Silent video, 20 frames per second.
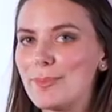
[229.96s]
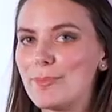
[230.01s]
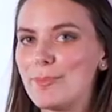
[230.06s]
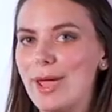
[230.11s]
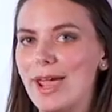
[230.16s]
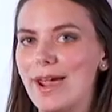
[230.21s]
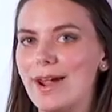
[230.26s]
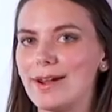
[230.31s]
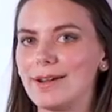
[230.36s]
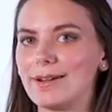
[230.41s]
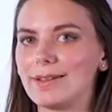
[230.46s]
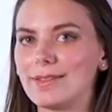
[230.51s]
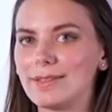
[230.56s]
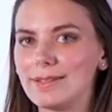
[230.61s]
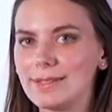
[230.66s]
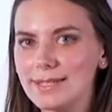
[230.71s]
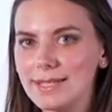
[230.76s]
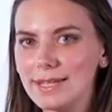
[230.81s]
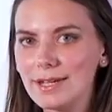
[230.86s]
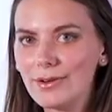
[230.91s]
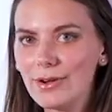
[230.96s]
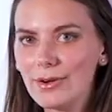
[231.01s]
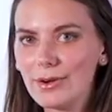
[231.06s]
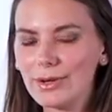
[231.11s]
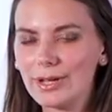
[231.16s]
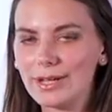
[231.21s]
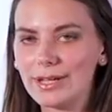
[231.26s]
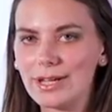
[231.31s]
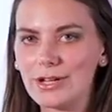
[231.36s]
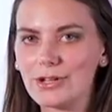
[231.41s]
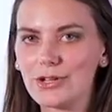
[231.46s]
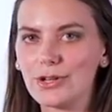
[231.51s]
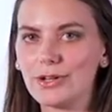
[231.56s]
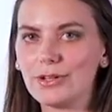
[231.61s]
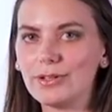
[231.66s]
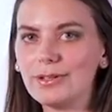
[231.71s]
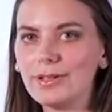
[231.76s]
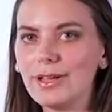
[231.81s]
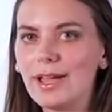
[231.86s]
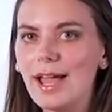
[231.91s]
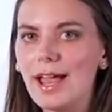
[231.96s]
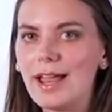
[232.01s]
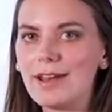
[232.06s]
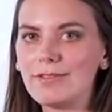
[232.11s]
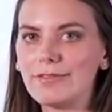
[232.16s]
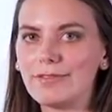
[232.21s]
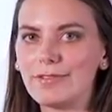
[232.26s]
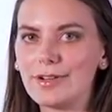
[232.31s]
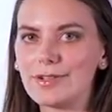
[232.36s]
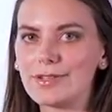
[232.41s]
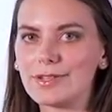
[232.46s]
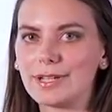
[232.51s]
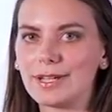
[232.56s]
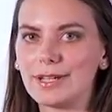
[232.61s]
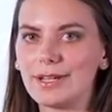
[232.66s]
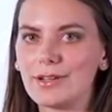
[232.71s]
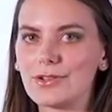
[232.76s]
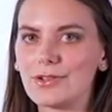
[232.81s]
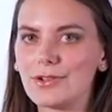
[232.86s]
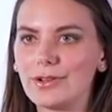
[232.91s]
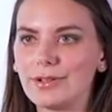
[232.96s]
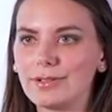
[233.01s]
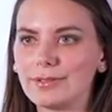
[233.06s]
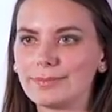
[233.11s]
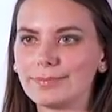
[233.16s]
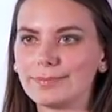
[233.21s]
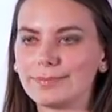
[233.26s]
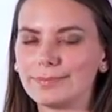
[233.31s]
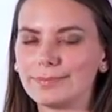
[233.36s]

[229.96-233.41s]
compare zero conditional and first conditional.